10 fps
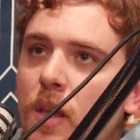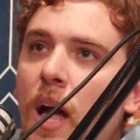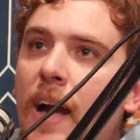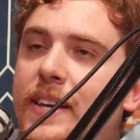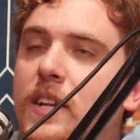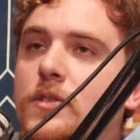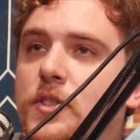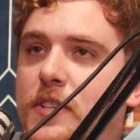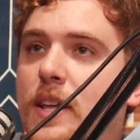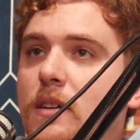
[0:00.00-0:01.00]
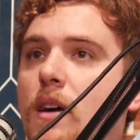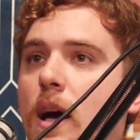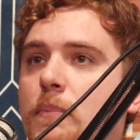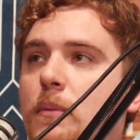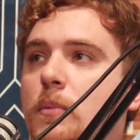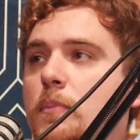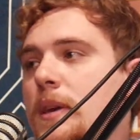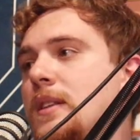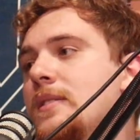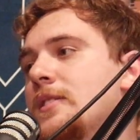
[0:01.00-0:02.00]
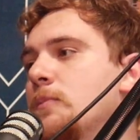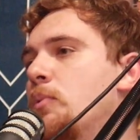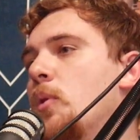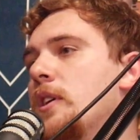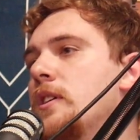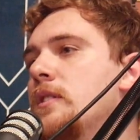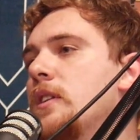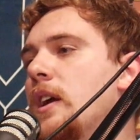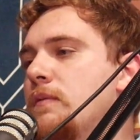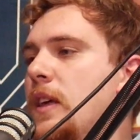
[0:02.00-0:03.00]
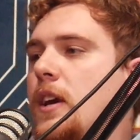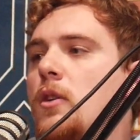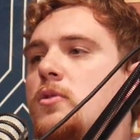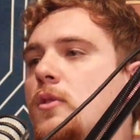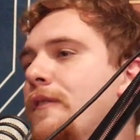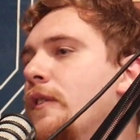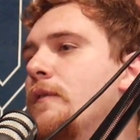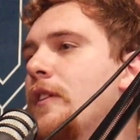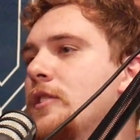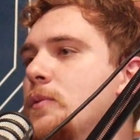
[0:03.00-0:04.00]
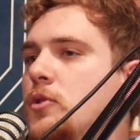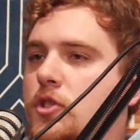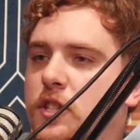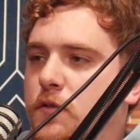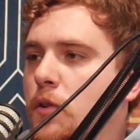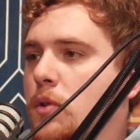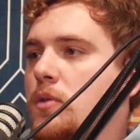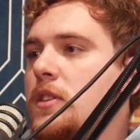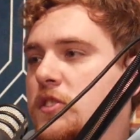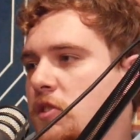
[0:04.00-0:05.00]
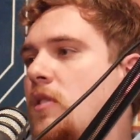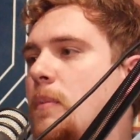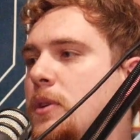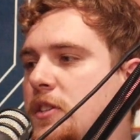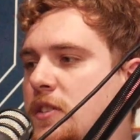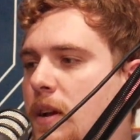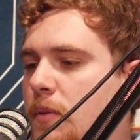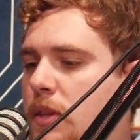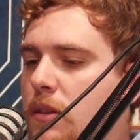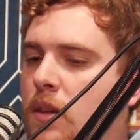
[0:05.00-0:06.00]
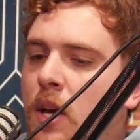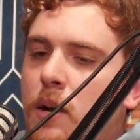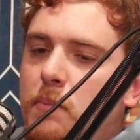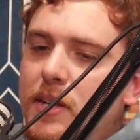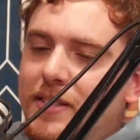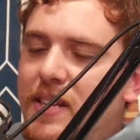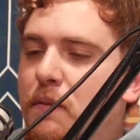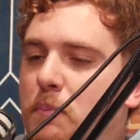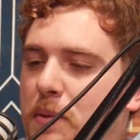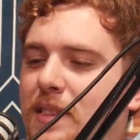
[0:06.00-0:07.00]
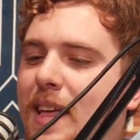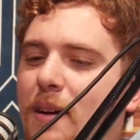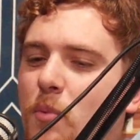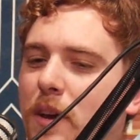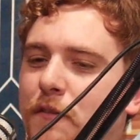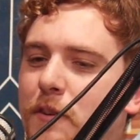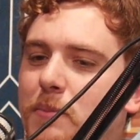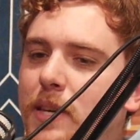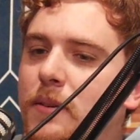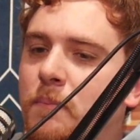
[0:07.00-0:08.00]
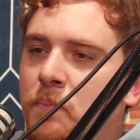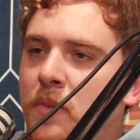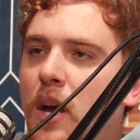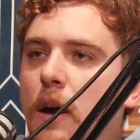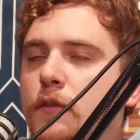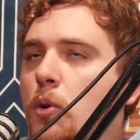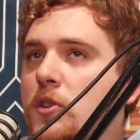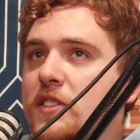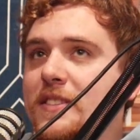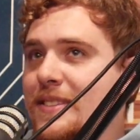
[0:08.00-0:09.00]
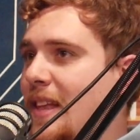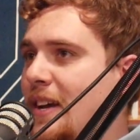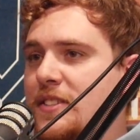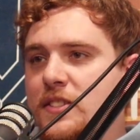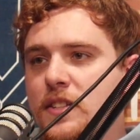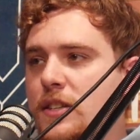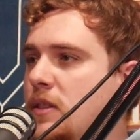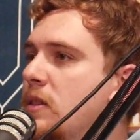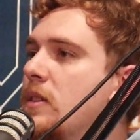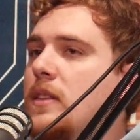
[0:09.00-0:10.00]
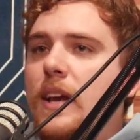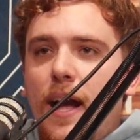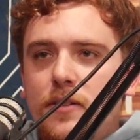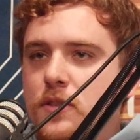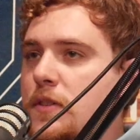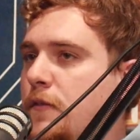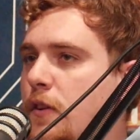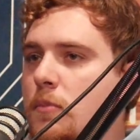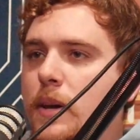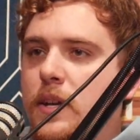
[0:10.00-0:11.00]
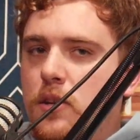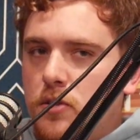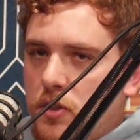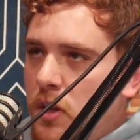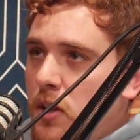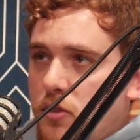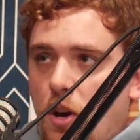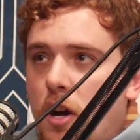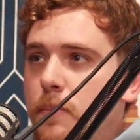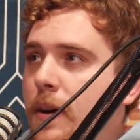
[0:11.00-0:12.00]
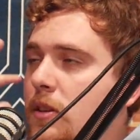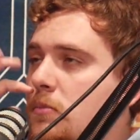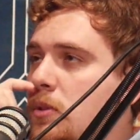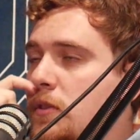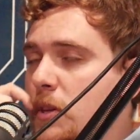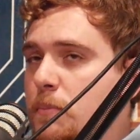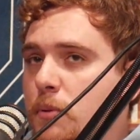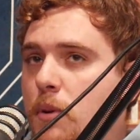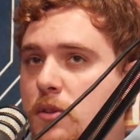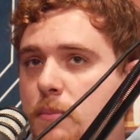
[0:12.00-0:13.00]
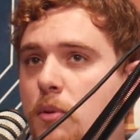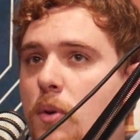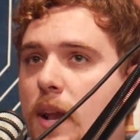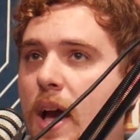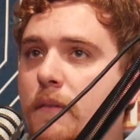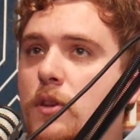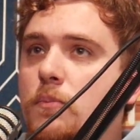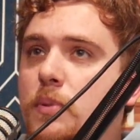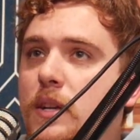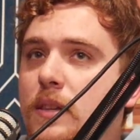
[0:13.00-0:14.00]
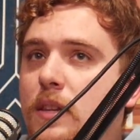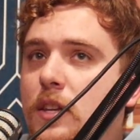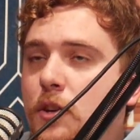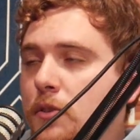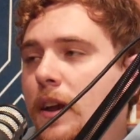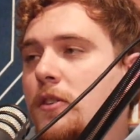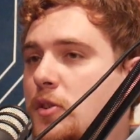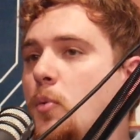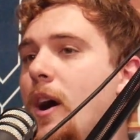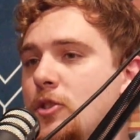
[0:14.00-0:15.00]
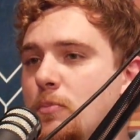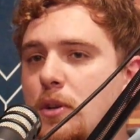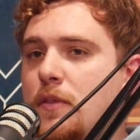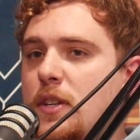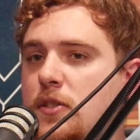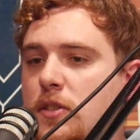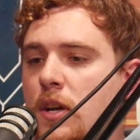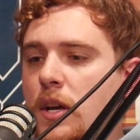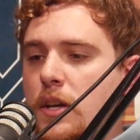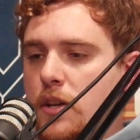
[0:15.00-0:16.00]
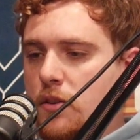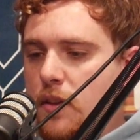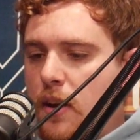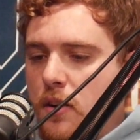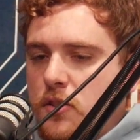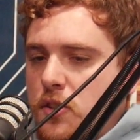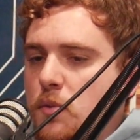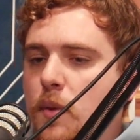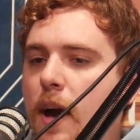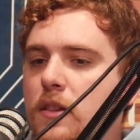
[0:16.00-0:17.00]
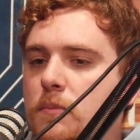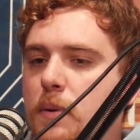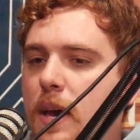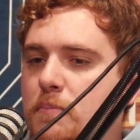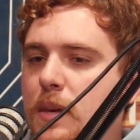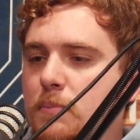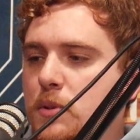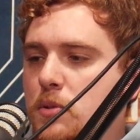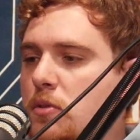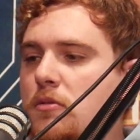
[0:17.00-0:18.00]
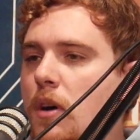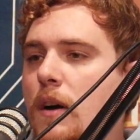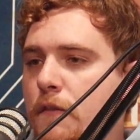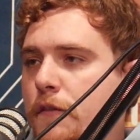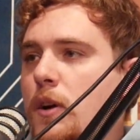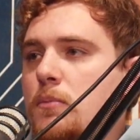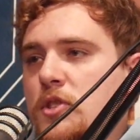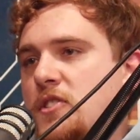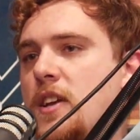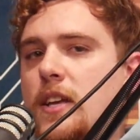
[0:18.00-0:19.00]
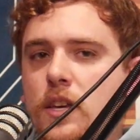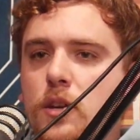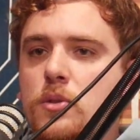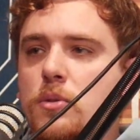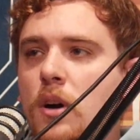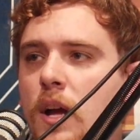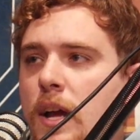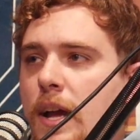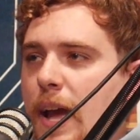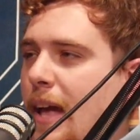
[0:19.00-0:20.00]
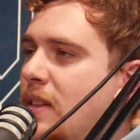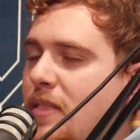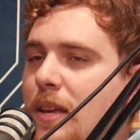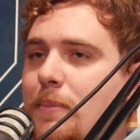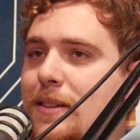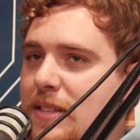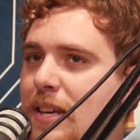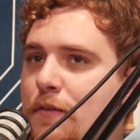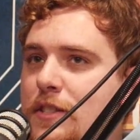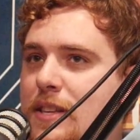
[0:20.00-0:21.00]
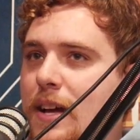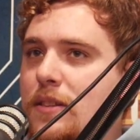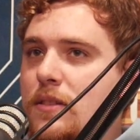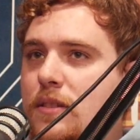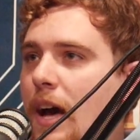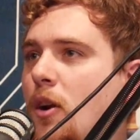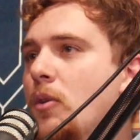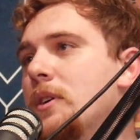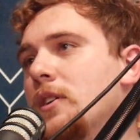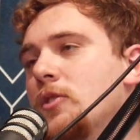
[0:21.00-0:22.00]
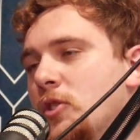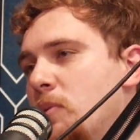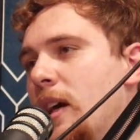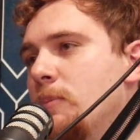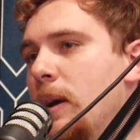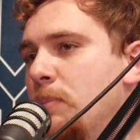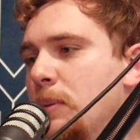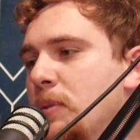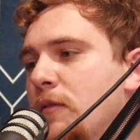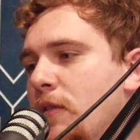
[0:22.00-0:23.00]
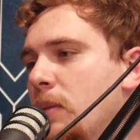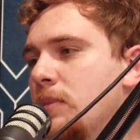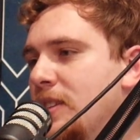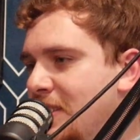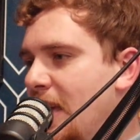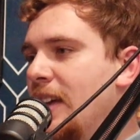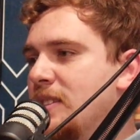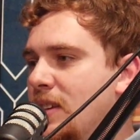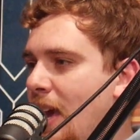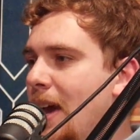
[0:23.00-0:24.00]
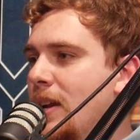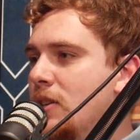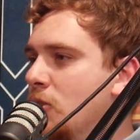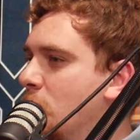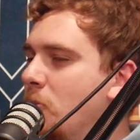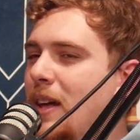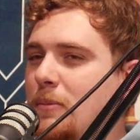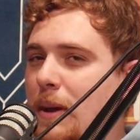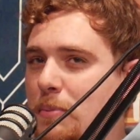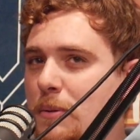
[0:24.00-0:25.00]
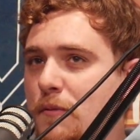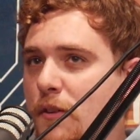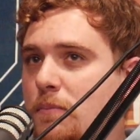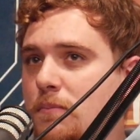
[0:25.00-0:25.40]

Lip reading: I can understand a lot of people being disappointed if they go to a film festival just for the celebrities and everything, but it's never been that way for me. Of course, it's nice seeing the actors and filmmakers talk about their movies and promote them and what have you, but you're there to watch movies. You're there surrounded by people who love film just like you. And the thing about TIFF is that not only are you surrounded by people from the States and Canada, you're surrounded by people from